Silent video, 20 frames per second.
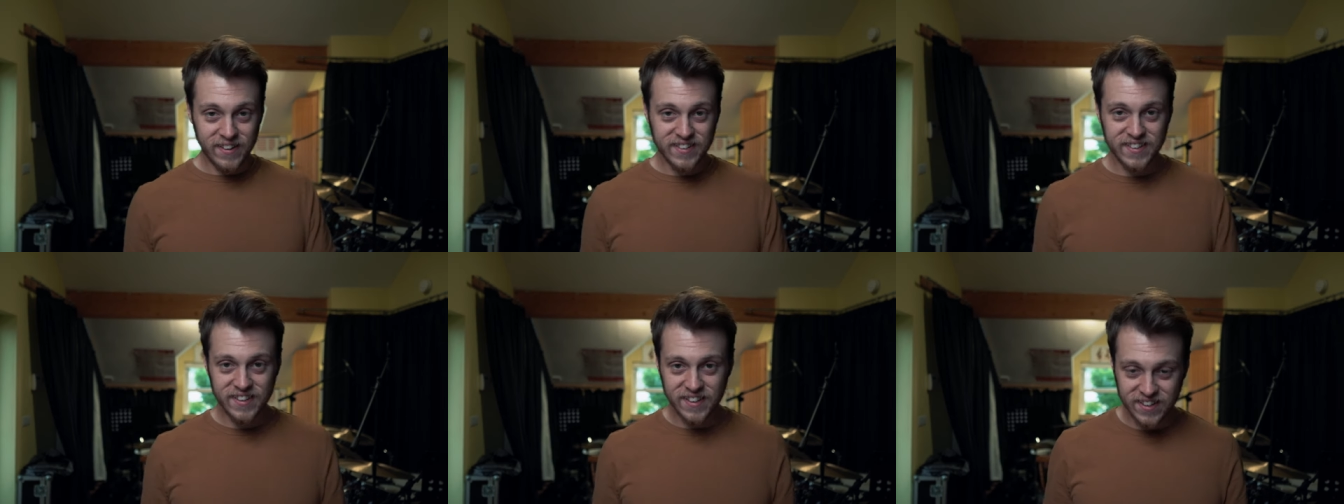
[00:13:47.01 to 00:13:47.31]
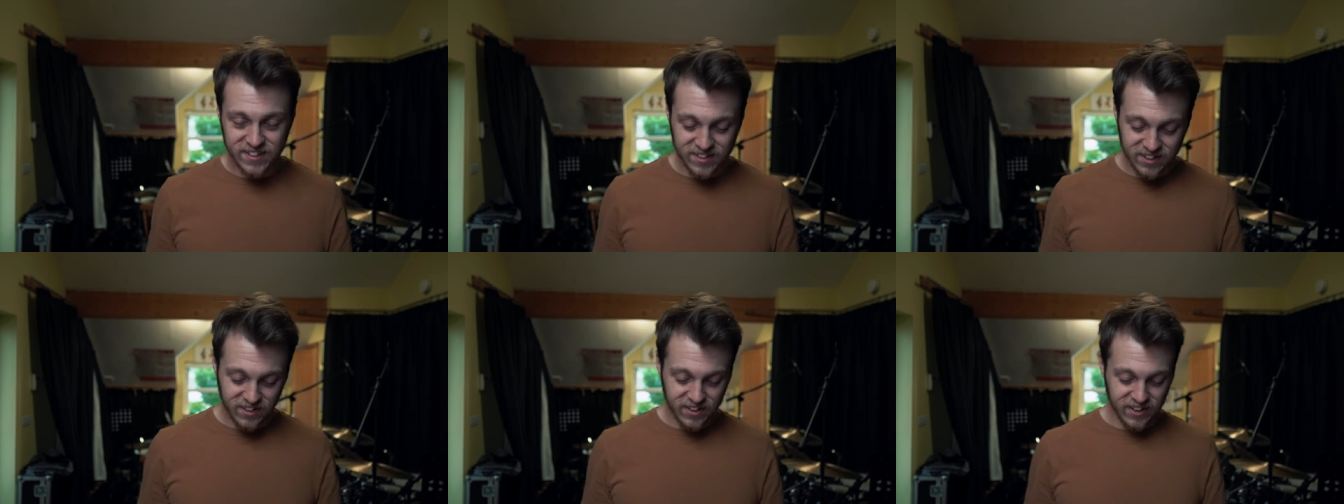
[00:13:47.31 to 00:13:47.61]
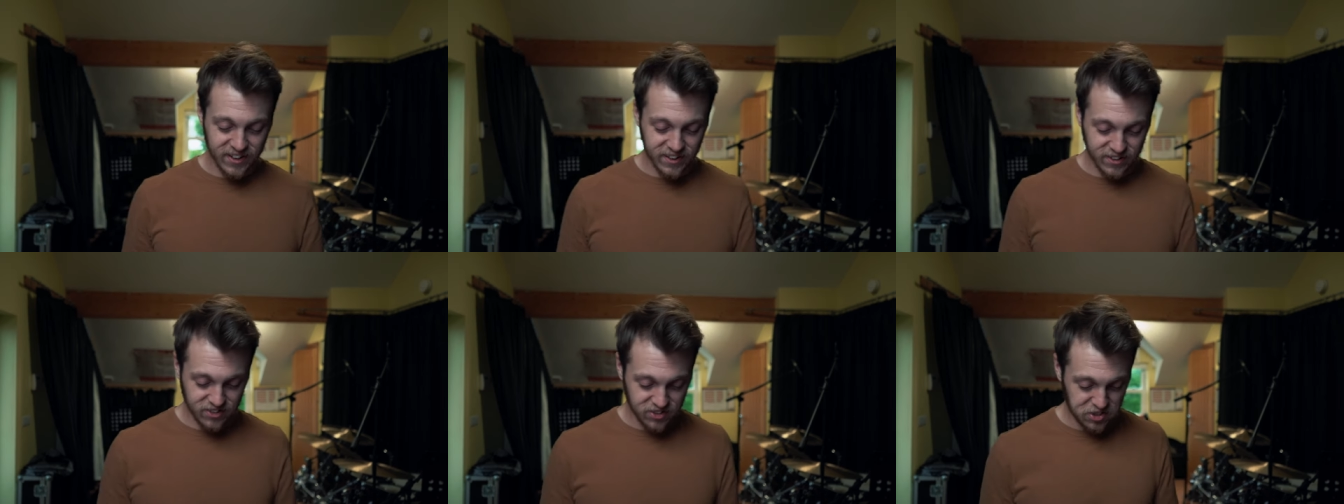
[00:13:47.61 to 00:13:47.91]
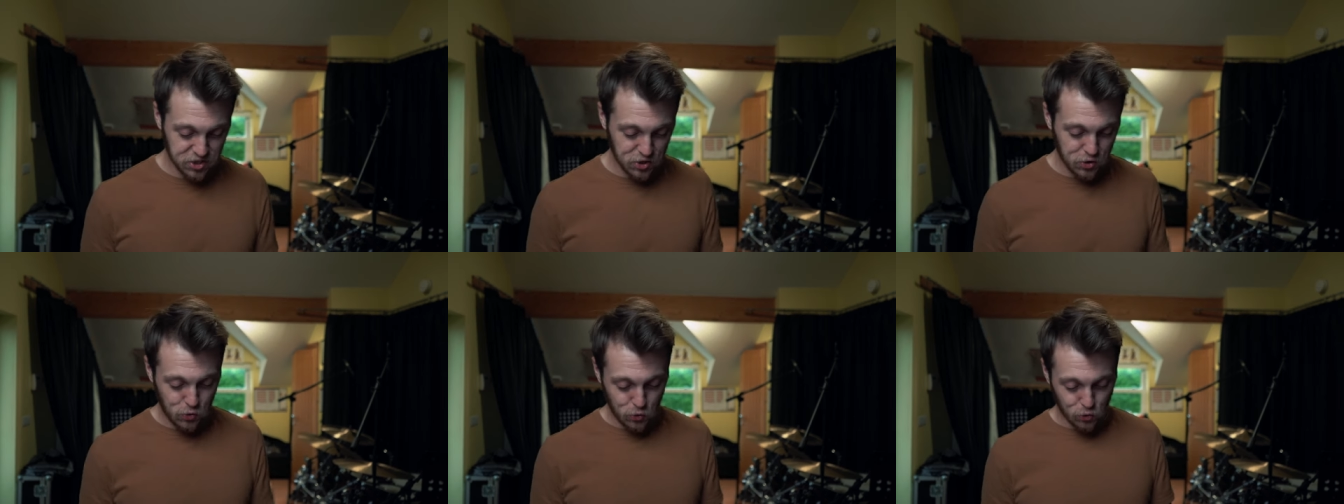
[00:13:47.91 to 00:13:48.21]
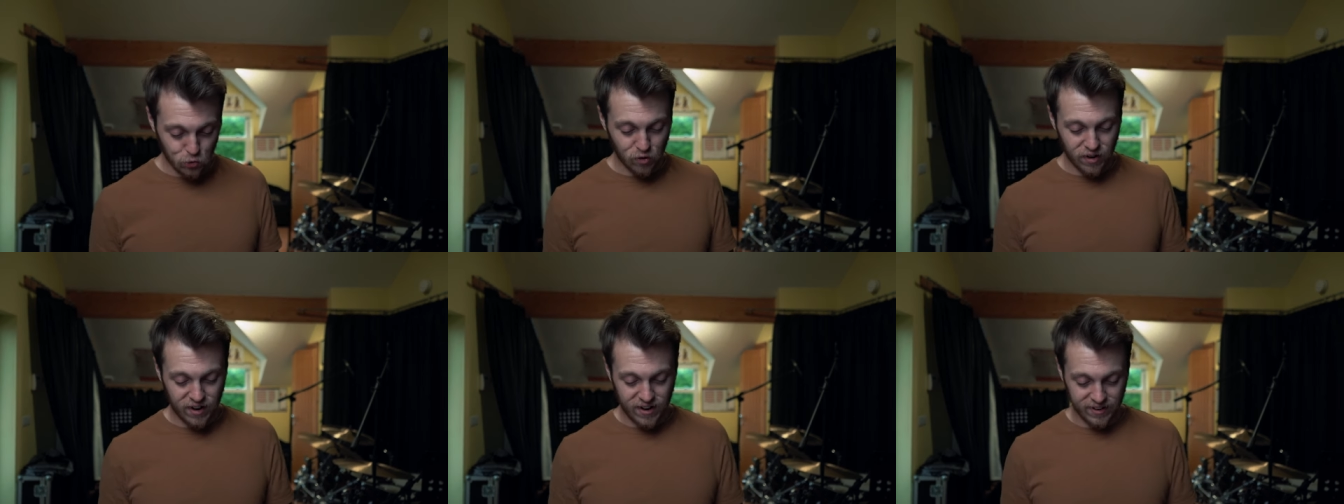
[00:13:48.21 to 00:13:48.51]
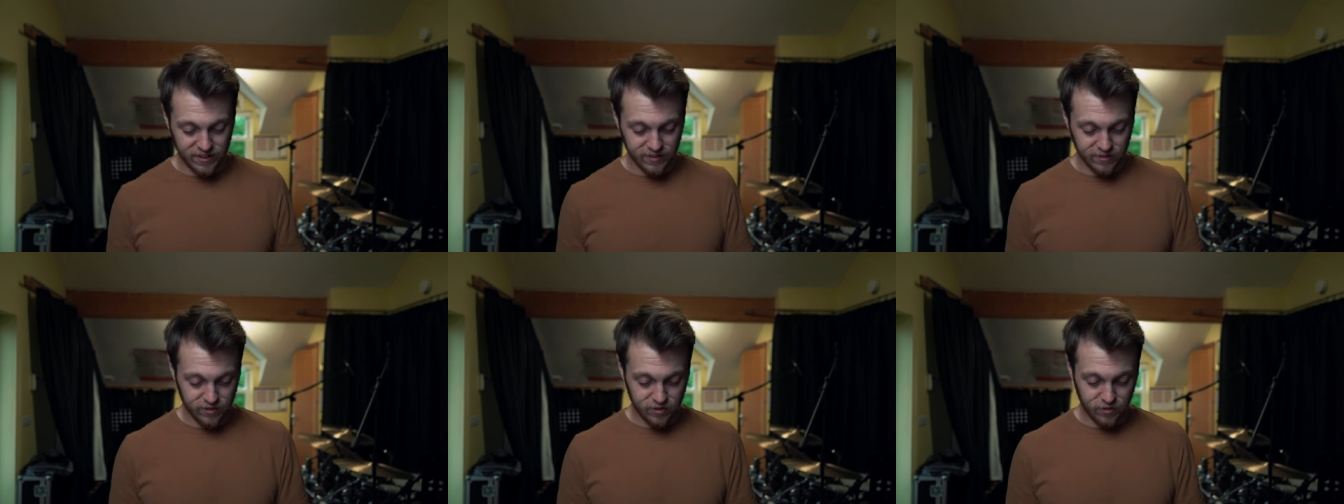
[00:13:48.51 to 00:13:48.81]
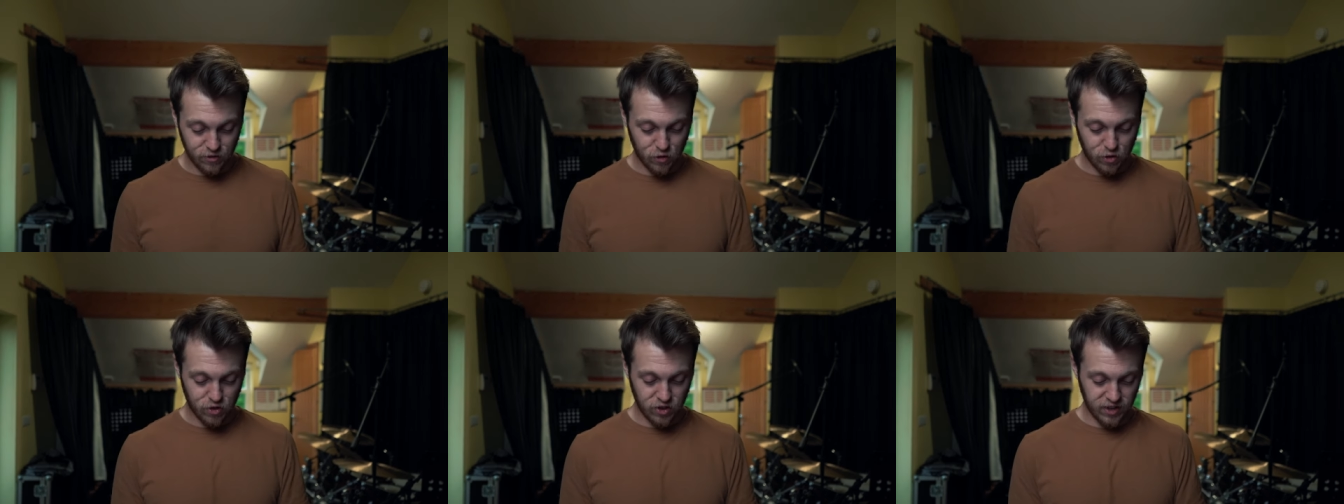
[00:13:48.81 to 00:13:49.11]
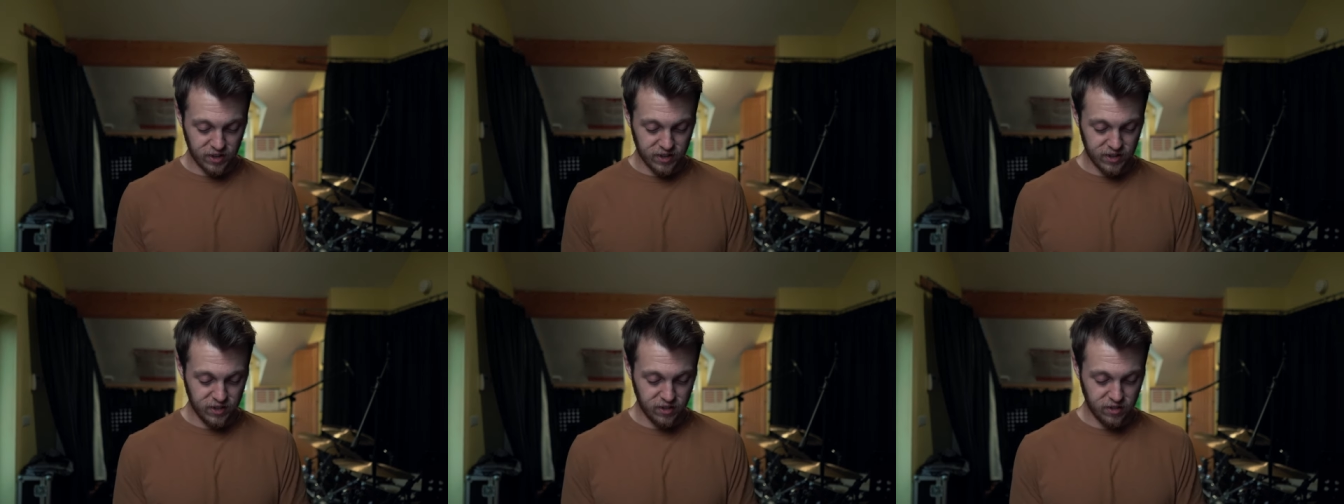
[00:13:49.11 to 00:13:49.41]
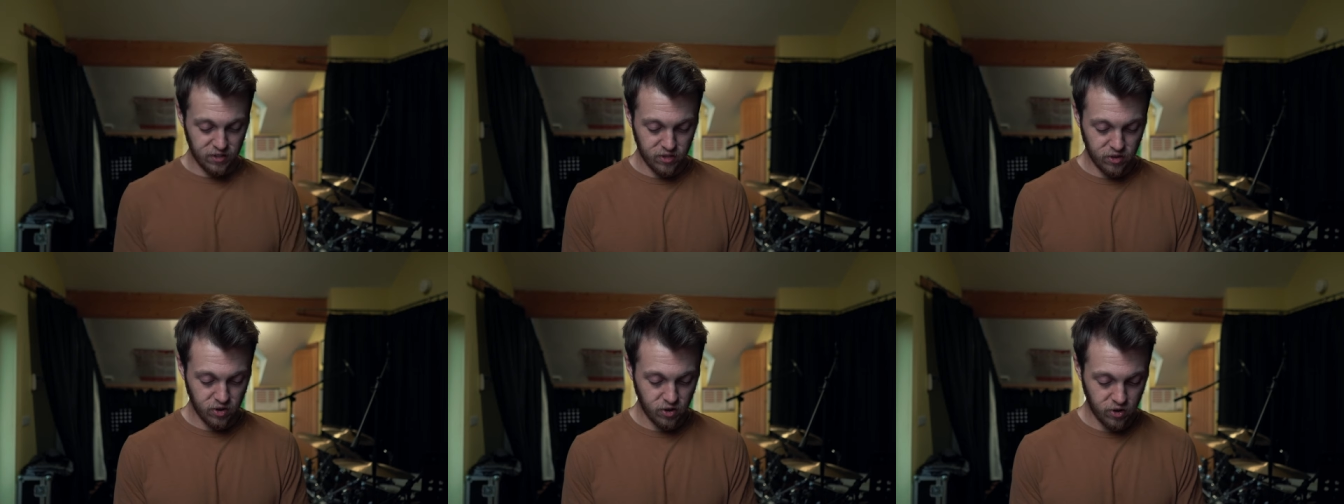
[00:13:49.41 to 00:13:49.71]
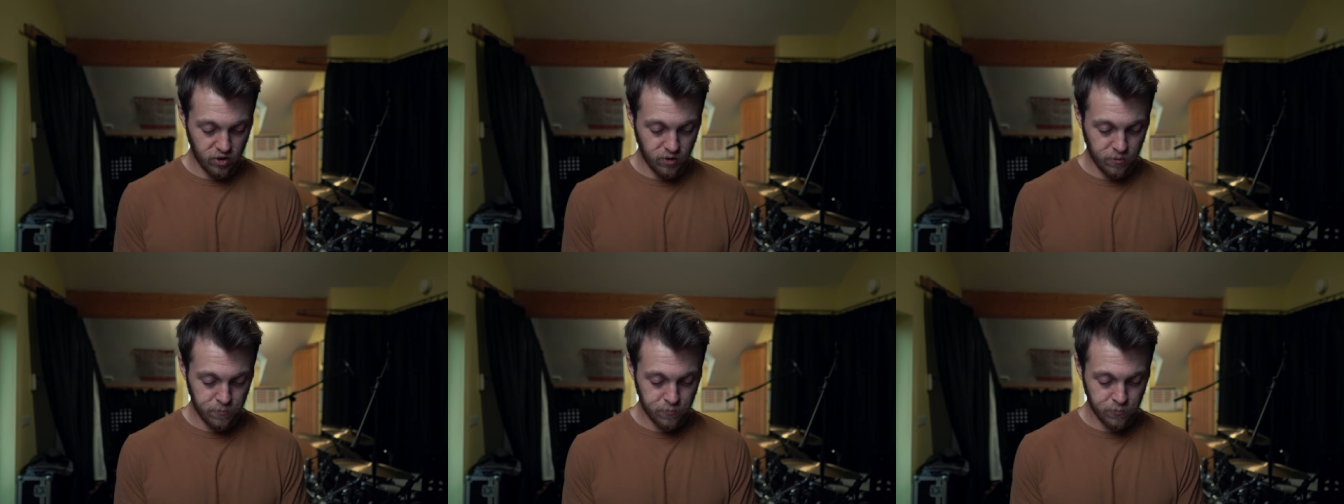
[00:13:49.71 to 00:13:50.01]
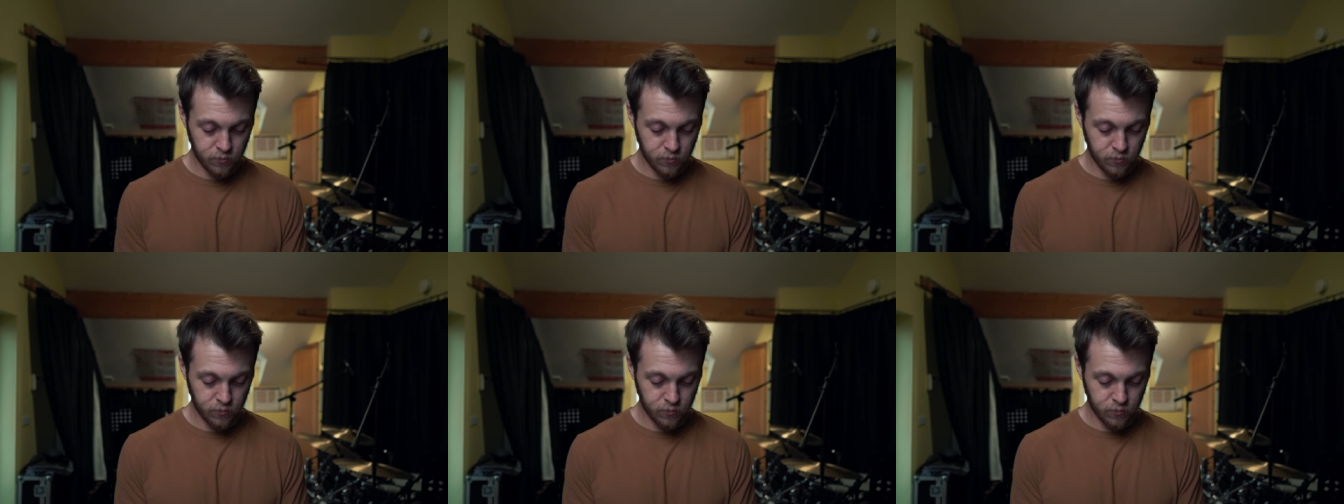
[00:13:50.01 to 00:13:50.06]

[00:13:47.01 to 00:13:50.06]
set the target at two grand, thinking that